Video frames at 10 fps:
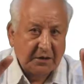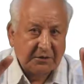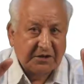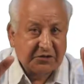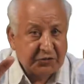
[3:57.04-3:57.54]

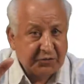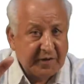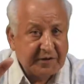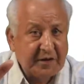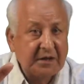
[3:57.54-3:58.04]
The
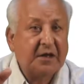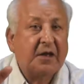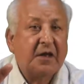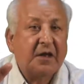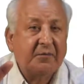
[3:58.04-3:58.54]
situation
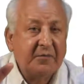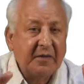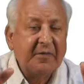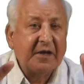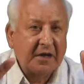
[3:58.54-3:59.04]

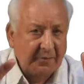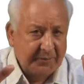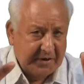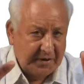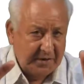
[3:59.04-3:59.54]
may be
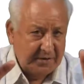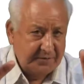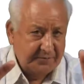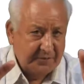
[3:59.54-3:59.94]
compared